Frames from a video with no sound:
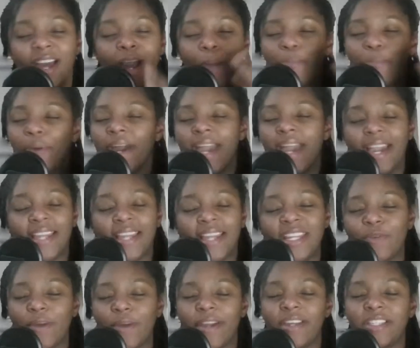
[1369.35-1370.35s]
But
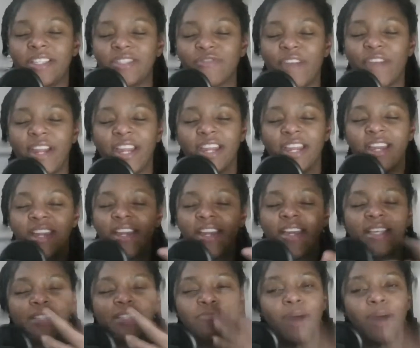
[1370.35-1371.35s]
anyways, right?
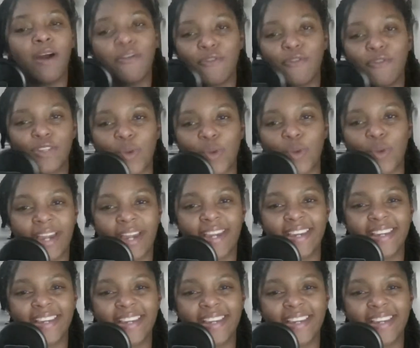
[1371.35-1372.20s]
His mouth was quiet.